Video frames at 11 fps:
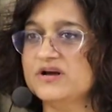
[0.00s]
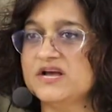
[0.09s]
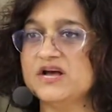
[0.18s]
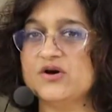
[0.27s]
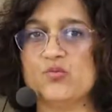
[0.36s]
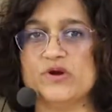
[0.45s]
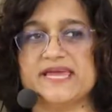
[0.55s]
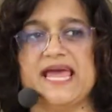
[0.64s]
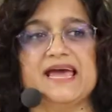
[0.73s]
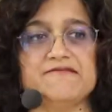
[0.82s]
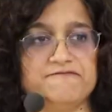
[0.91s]
we
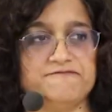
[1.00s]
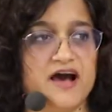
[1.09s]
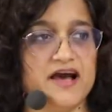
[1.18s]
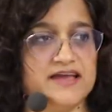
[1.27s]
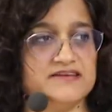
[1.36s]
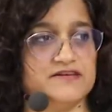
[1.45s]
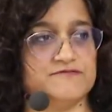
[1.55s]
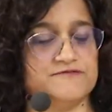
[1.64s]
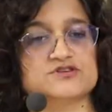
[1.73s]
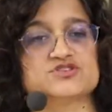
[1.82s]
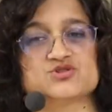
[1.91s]
can't find a
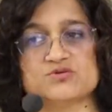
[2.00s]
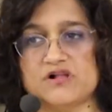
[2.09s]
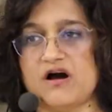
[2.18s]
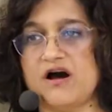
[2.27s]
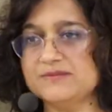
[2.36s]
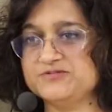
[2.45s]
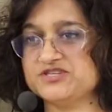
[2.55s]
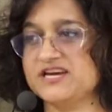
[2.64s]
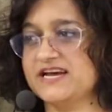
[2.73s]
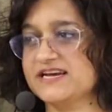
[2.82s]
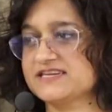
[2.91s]
virtual
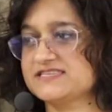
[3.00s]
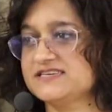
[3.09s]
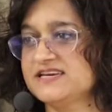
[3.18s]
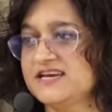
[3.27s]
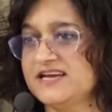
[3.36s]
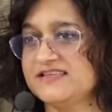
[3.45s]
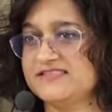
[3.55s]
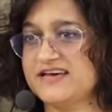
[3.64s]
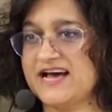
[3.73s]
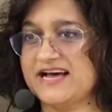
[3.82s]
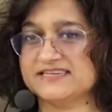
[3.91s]
object
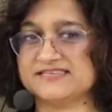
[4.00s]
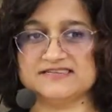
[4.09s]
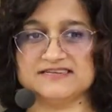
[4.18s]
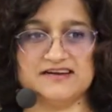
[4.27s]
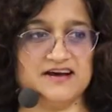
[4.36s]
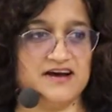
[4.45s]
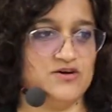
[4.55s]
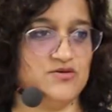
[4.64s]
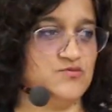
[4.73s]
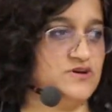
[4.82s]
that will